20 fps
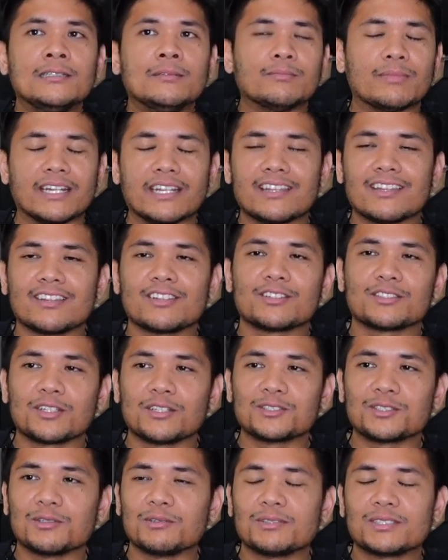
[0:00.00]
But I think there's
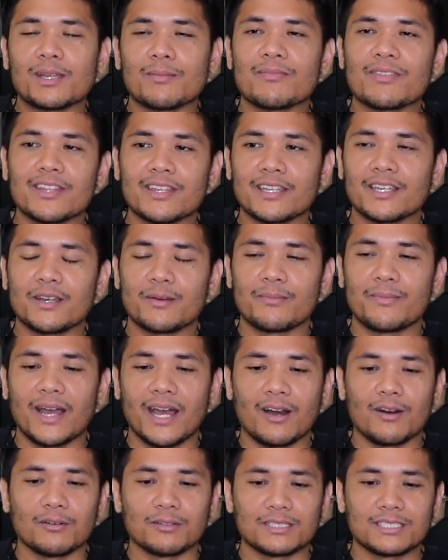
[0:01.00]
also something
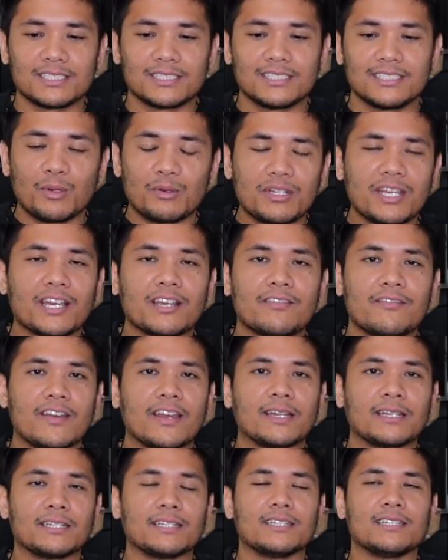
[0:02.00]
about Bottega
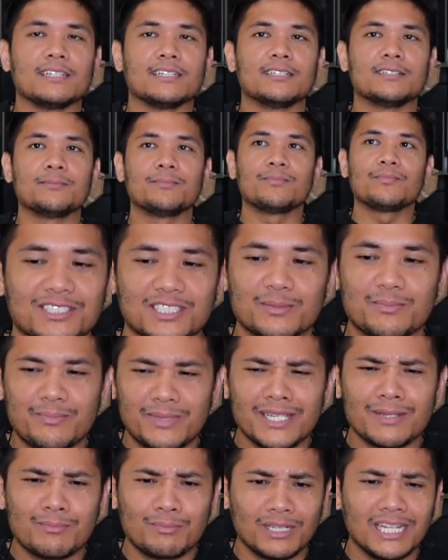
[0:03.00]
Veneta. It's a
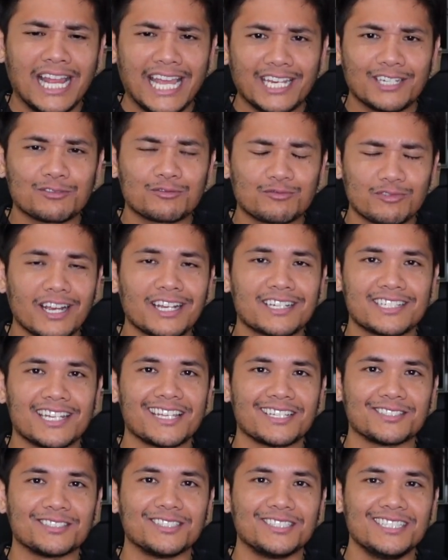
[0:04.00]
big plain
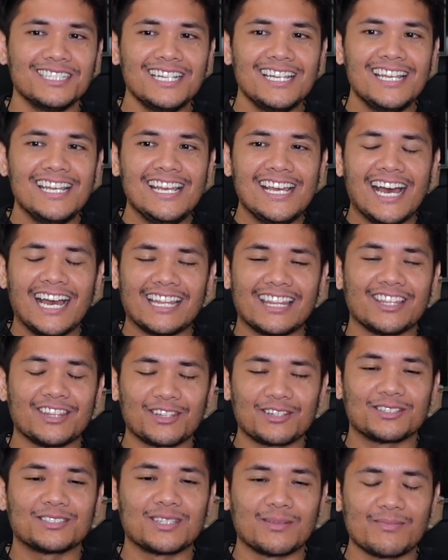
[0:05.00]
rectangle. I think
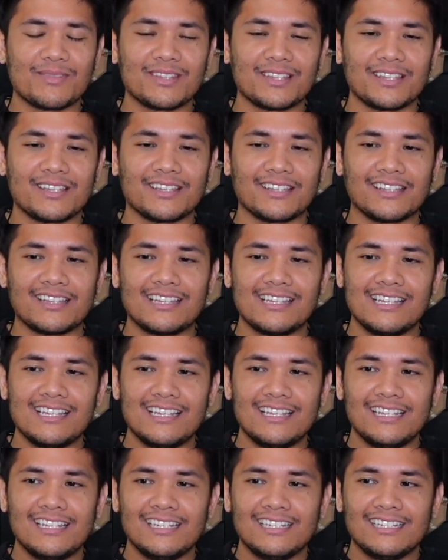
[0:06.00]
there's something
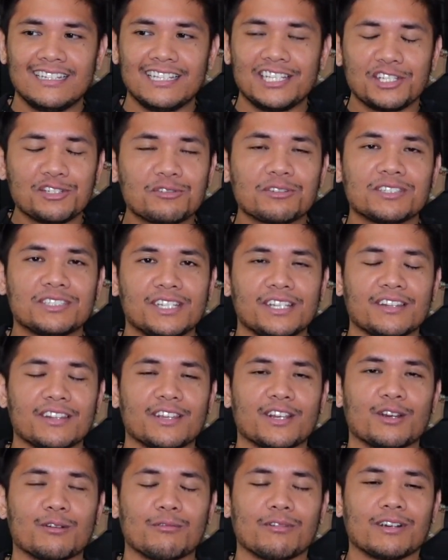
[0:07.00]
interesting
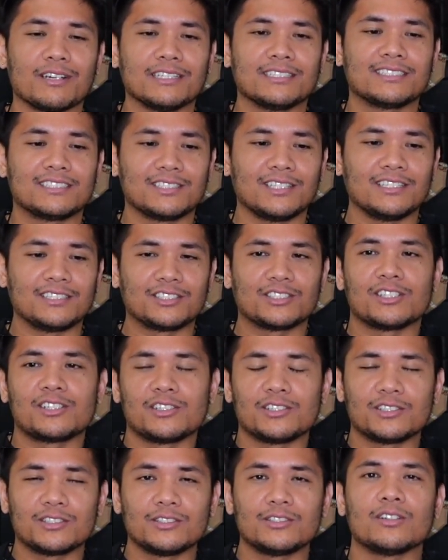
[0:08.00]
there where it's it's such a
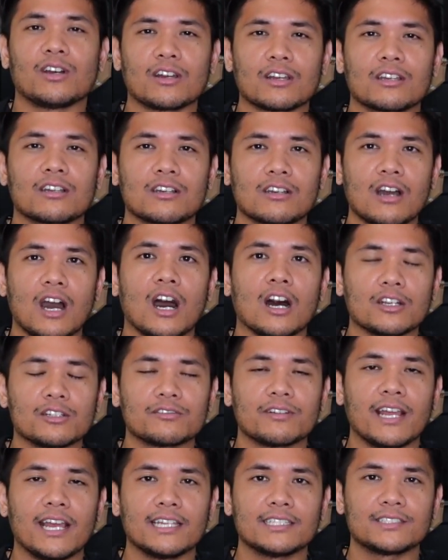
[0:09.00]
stark
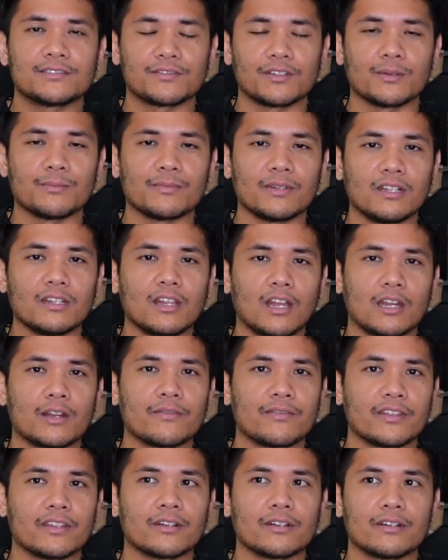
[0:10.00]
contrast from a lot
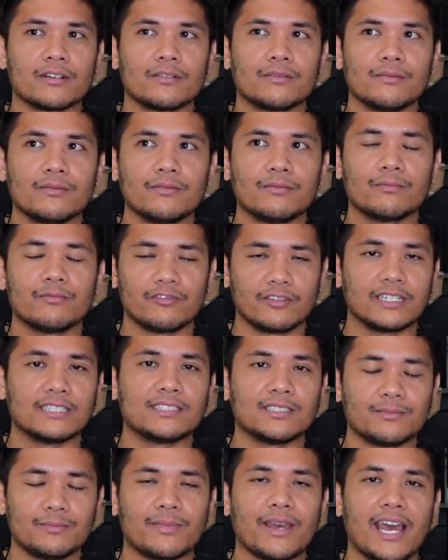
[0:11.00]
of their
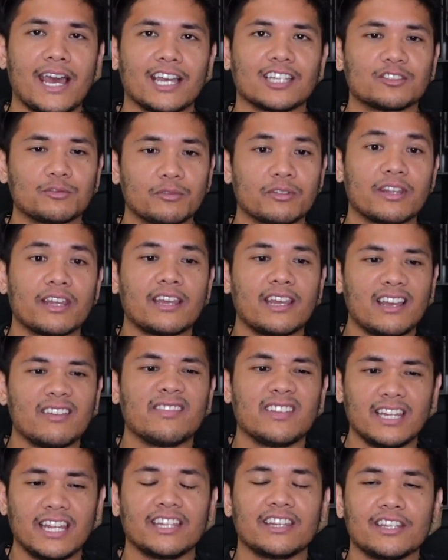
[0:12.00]
recent bags where they I
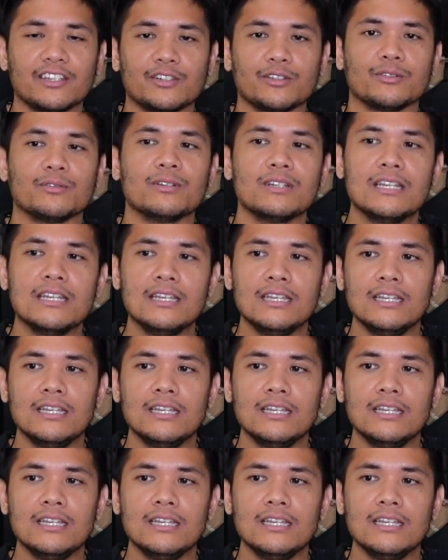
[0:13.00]
feel like they do